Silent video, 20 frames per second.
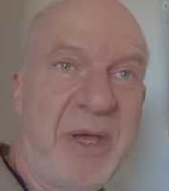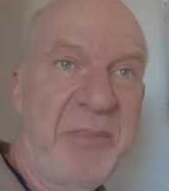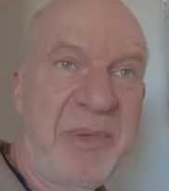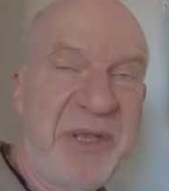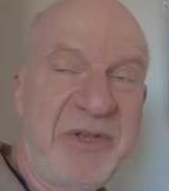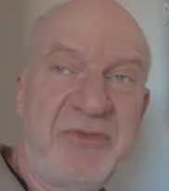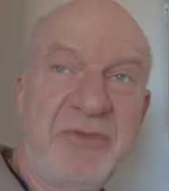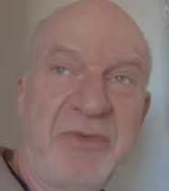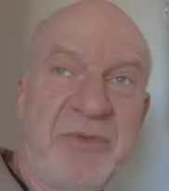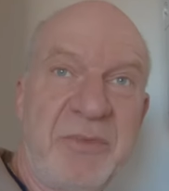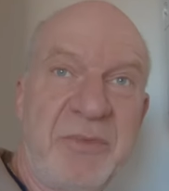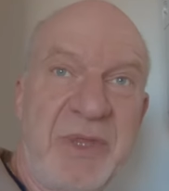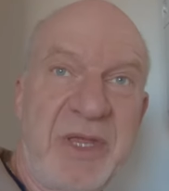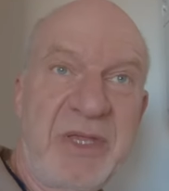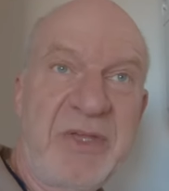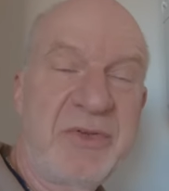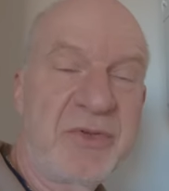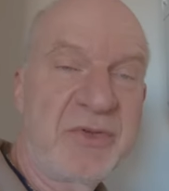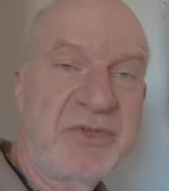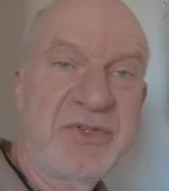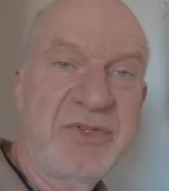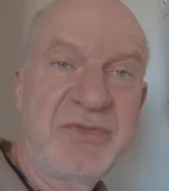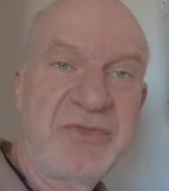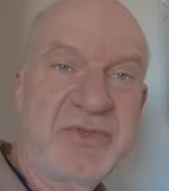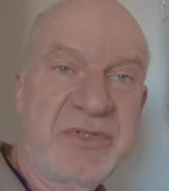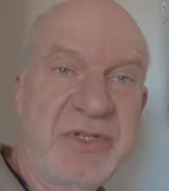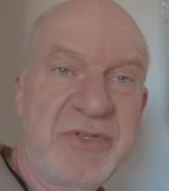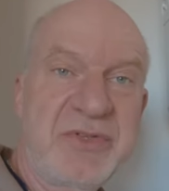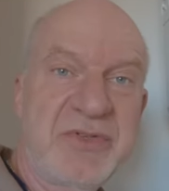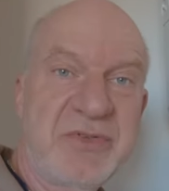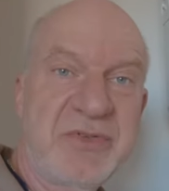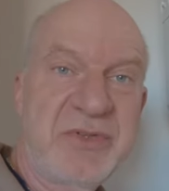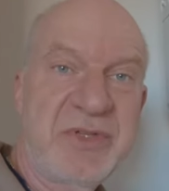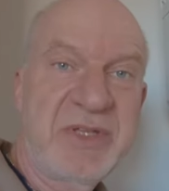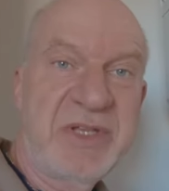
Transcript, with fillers: A bedroom that you're not using during